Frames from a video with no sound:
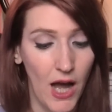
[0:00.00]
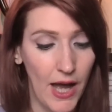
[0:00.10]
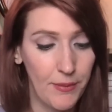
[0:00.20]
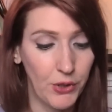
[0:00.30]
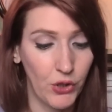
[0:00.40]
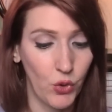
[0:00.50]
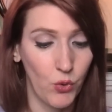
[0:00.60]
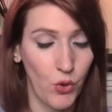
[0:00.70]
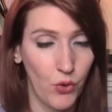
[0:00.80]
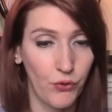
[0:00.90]
I'm gonna
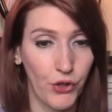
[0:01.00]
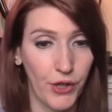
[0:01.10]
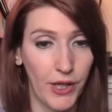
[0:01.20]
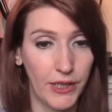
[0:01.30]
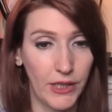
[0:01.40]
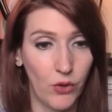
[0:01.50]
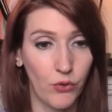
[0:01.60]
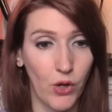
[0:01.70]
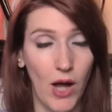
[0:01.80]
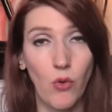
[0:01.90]
go over the
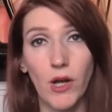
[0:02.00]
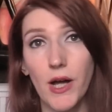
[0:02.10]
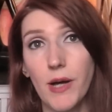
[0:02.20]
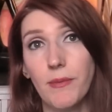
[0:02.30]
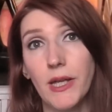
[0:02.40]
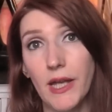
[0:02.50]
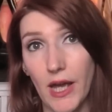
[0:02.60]
overall outcome.